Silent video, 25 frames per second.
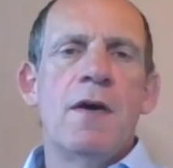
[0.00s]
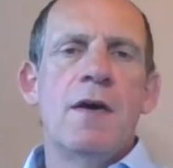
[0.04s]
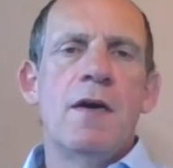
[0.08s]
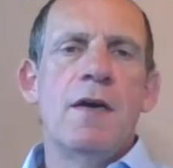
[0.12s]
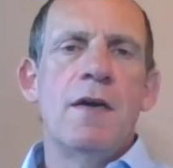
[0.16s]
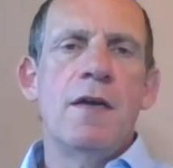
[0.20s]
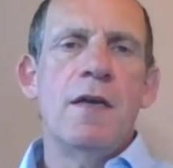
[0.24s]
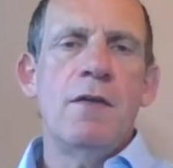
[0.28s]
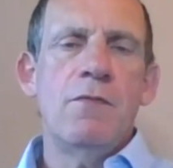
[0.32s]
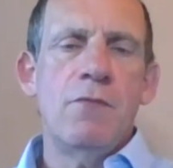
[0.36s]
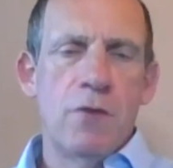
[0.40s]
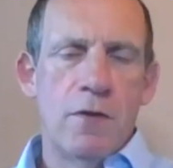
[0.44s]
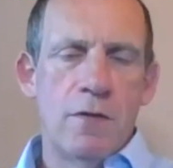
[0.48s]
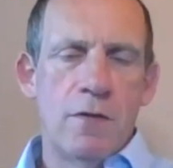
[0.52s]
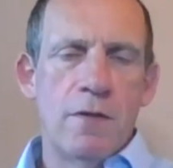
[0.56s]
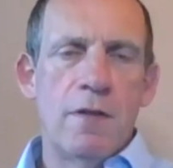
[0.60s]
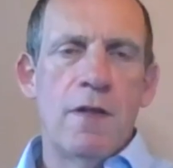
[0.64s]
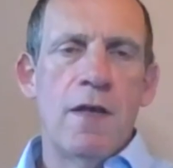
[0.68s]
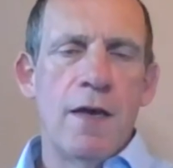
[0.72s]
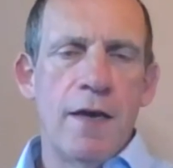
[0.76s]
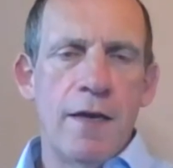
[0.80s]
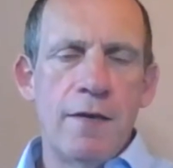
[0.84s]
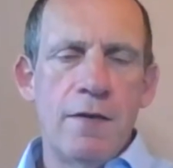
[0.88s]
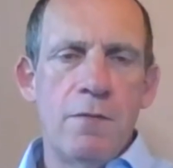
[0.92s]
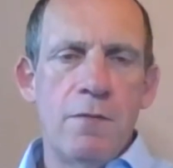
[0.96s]
even
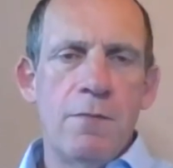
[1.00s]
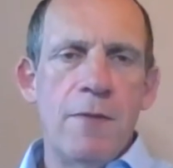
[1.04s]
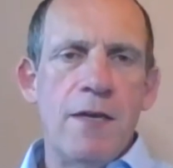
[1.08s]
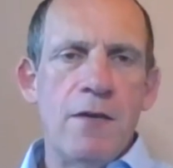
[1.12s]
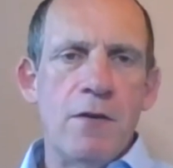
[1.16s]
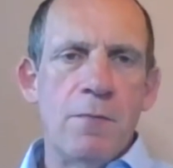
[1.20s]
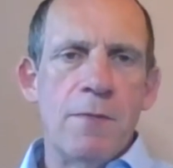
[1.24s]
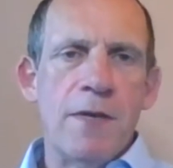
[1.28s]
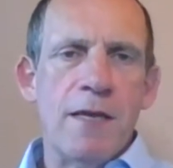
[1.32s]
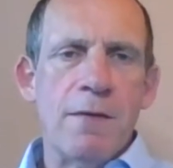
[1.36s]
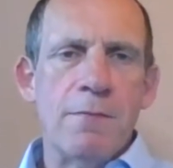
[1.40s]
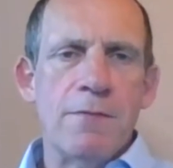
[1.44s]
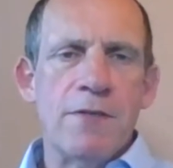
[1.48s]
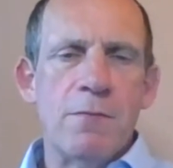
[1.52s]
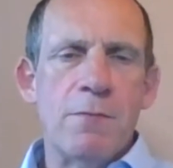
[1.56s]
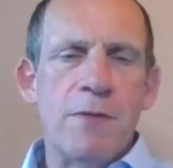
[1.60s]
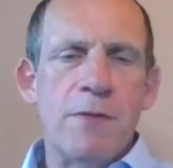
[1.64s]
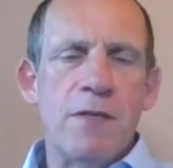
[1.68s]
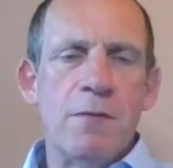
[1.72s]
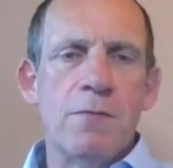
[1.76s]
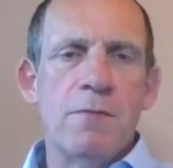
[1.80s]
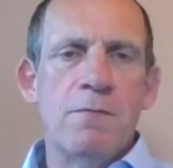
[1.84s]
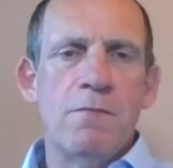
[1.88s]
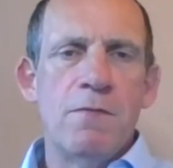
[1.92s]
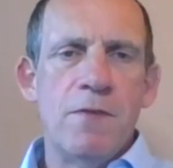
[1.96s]
online. You may not be able to meet
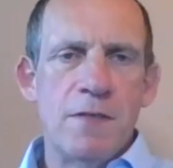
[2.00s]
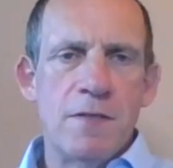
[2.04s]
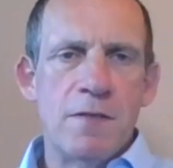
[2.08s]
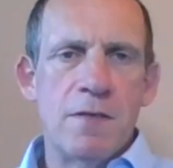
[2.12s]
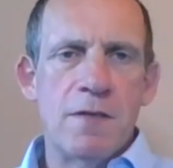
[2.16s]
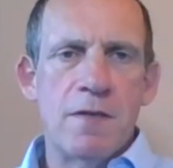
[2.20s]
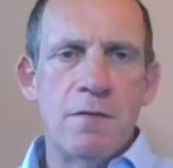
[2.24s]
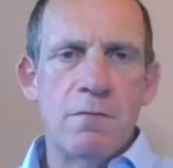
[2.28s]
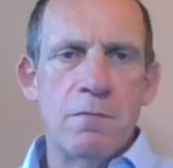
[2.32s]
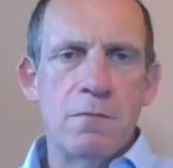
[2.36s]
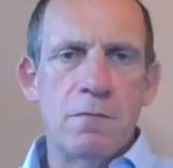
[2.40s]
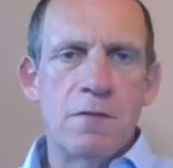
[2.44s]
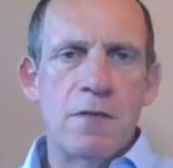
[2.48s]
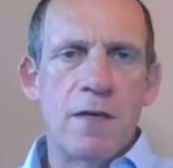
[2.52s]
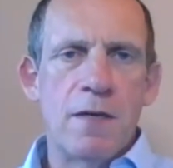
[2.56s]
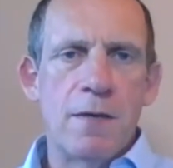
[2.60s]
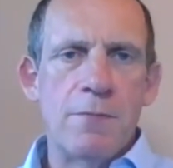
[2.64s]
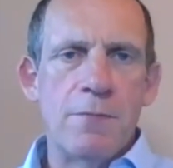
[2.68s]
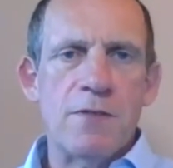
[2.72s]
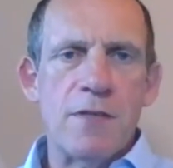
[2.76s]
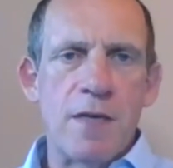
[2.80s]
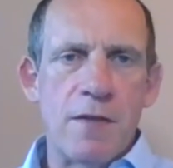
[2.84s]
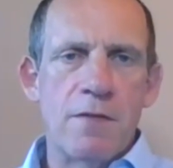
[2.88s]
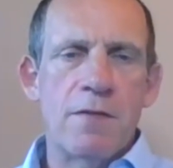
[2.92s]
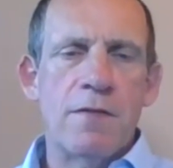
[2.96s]
them in physical
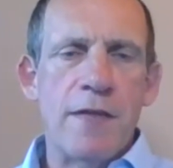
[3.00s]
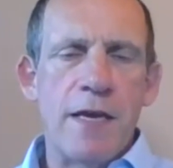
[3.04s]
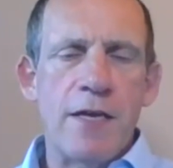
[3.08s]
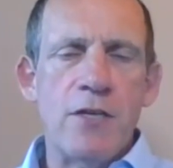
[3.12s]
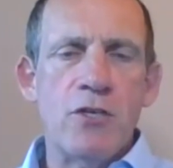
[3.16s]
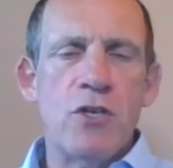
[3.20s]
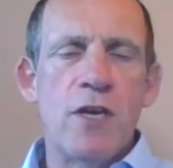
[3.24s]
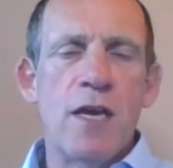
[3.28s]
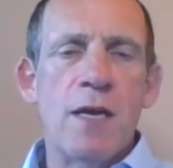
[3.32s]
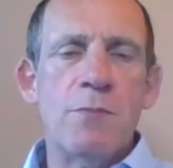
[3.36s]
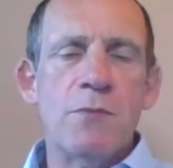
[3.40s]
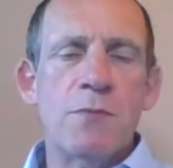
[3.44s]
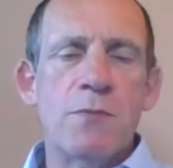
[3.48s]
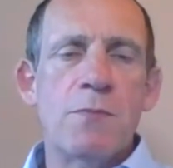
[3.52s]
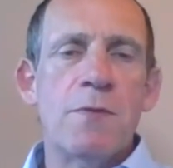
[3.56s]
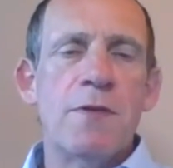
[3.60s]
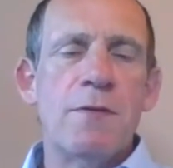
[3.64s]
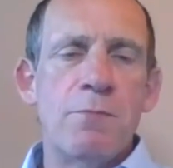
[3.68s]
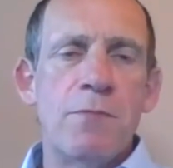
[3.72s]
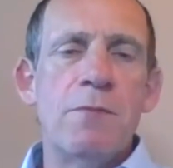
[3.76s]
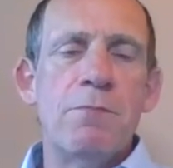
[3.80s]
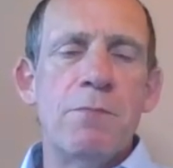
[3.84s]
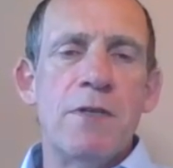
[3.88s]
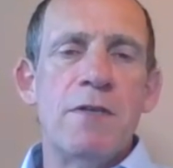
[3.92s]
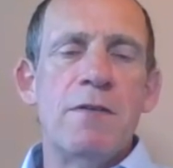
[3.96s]
times other than AGMs, but
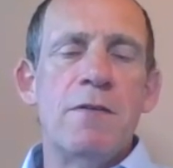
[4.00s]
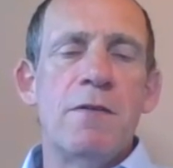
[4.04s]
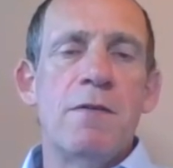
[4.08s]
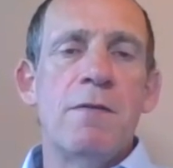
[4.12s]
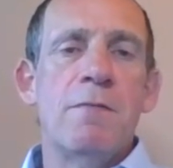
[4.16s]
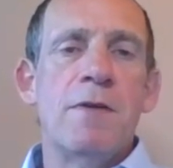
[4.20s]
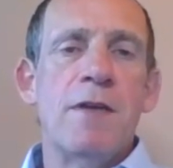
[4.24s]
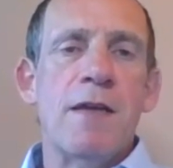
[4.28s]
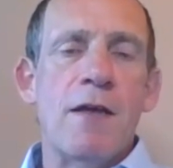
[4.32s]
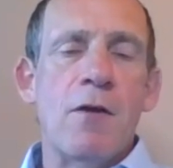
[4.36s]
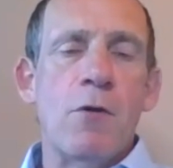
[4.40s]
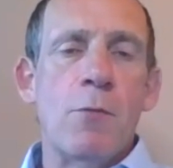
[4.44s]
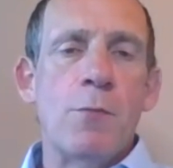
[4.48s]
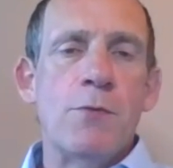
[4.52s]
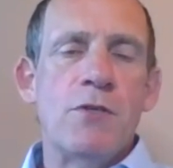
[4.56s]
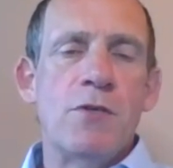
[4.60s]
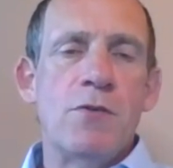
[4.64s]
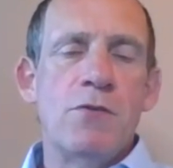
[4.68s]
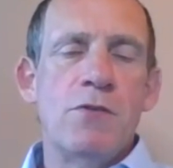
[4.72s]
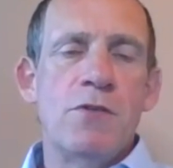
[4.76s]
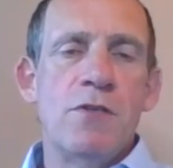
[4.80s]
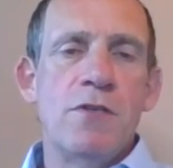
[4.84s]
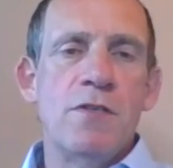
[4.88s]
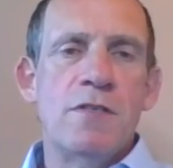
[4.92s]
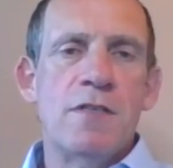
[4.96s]
you get
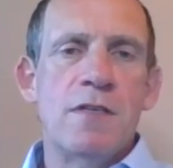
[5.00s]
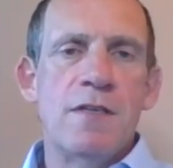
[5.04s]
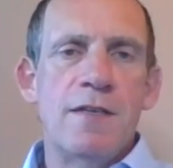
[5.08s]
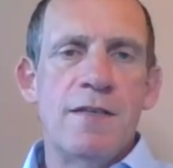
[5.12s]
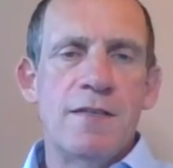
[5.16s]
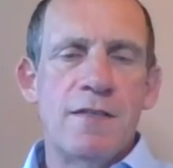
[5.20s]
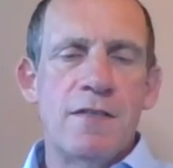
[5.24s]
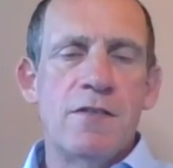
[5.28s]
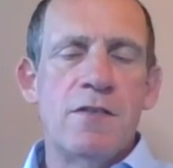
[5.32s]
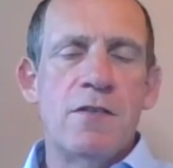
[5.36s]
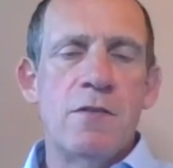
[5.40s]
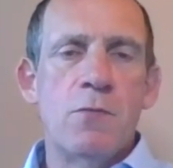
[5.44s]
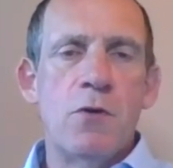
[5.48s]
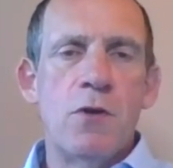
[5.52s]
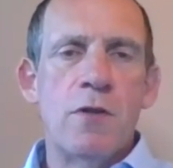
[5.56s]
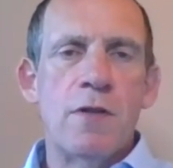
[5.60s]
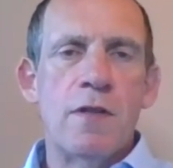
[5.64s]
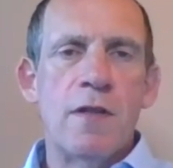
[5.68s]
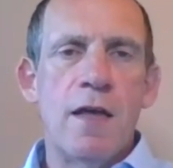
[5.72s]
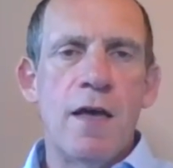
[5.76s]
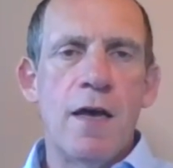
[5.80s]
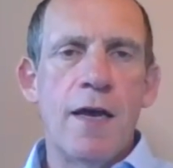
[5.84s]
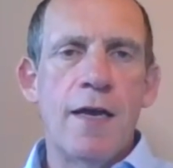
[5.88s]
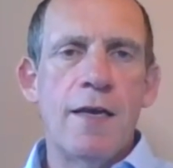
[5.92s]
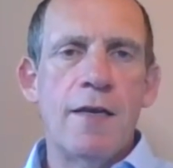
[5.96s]
opportunities to listen to them
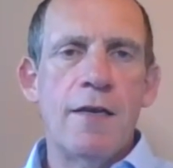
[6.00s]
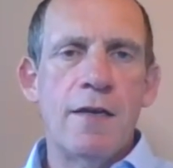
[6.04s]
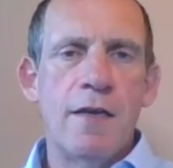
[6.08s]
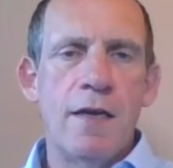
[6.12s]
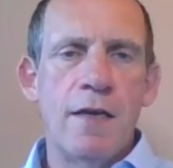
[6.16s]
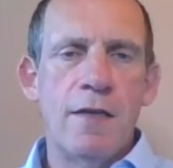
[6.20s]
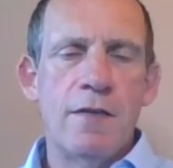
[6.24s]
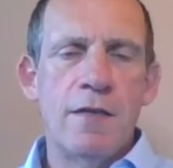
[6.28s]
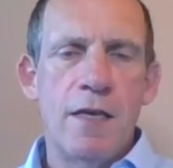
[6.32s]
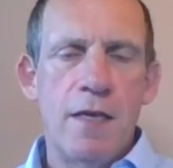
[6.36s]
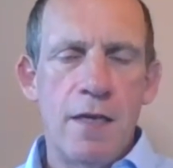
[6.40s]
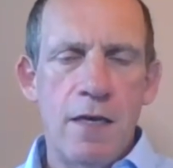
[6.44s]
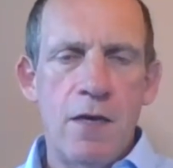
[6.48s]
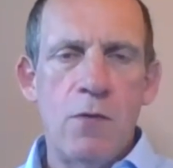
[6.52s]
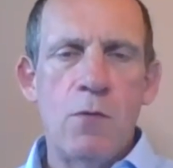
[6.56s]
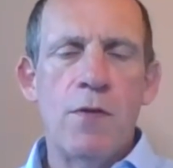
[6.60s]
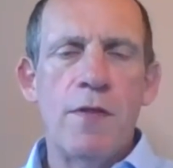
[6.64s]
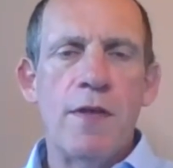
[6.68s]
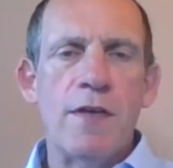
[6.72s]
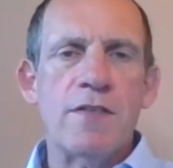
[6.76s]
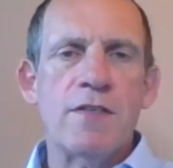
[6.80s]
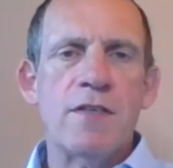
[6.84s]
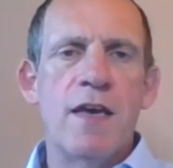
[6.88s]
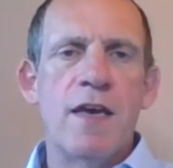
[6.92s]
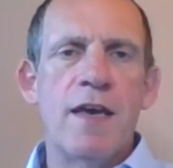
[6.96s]
online and hear what
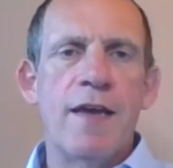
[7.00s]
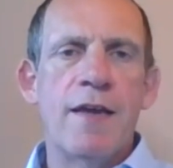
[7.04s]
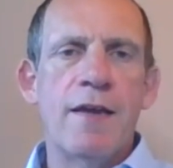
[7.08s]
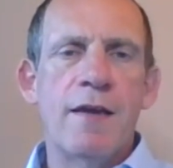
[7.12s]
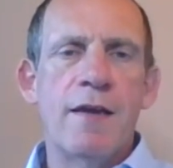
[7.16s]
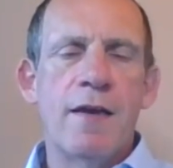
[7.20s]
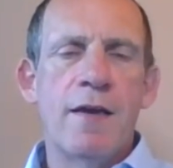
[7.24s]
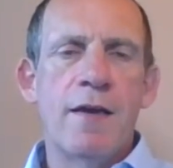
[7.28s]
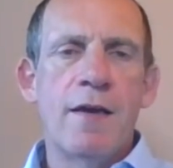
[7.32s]
they're saying.